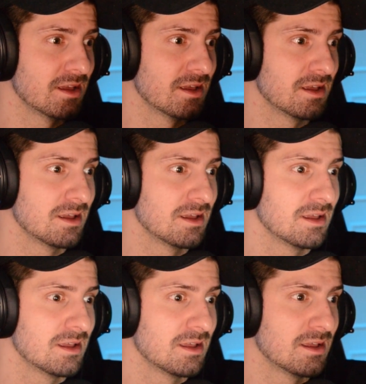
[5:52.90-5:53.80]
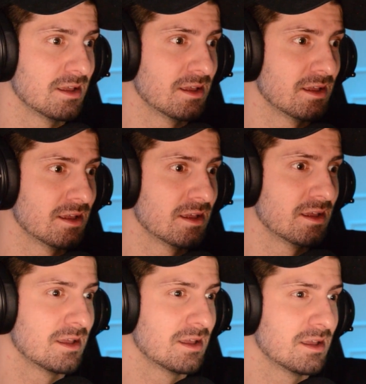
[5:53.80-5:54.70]

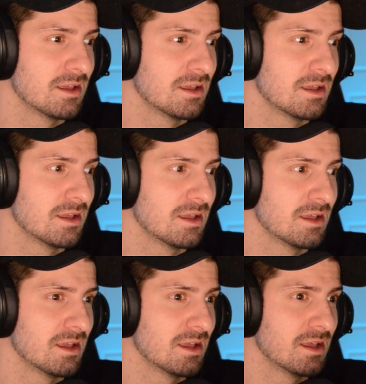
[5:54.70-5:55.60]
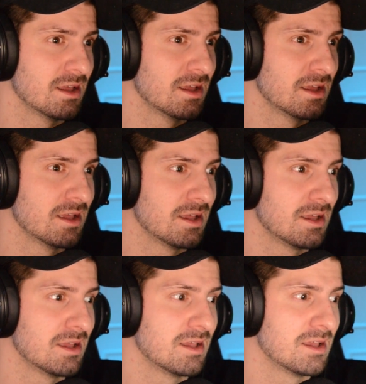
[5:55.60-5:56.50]

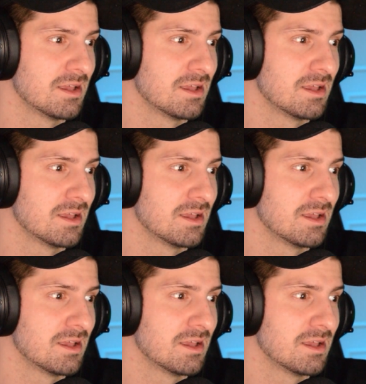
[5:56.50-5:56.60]
(silence)